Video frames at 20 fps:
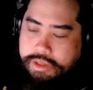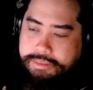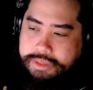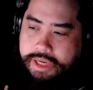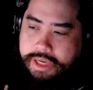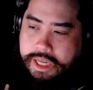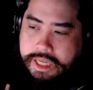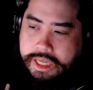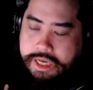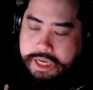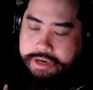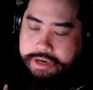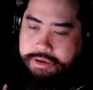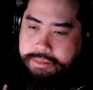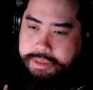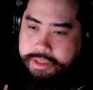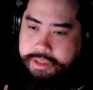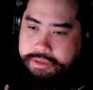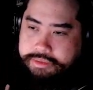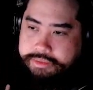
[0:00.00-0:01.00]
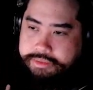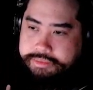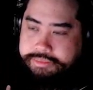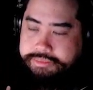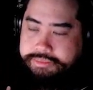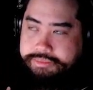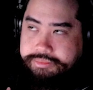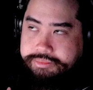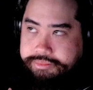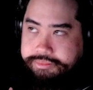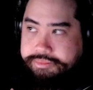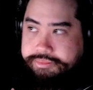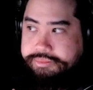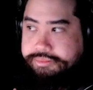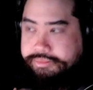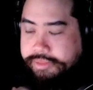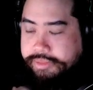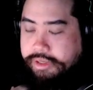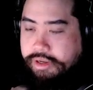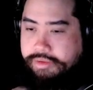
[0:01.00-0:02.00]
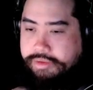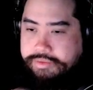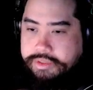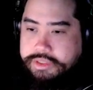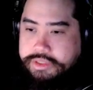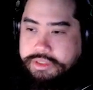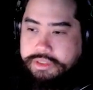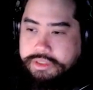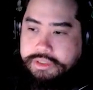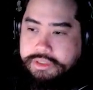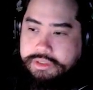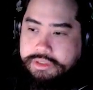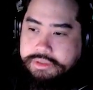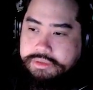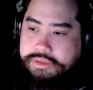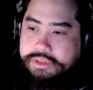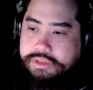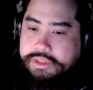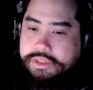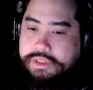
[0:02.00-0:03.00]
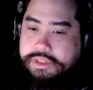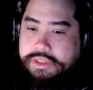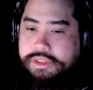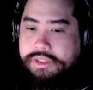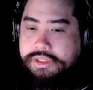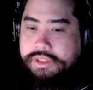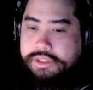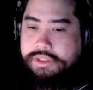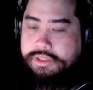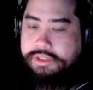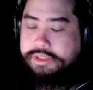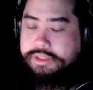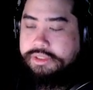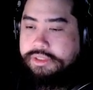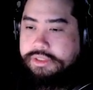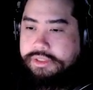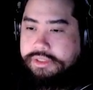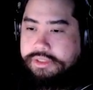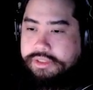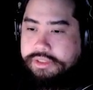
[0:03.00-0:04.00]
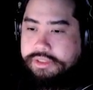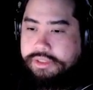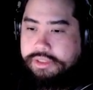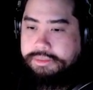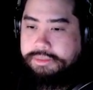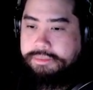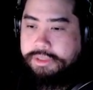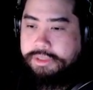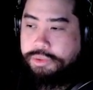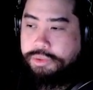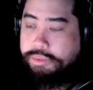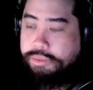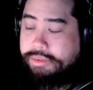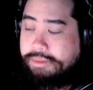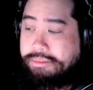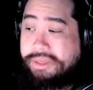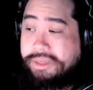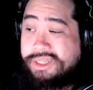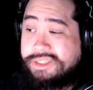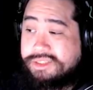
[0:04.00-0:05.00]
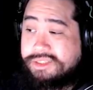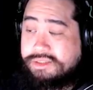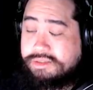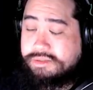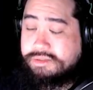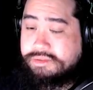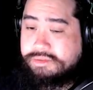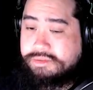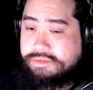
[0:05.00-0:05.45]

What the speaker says: that I care about, then obviously I'll do my best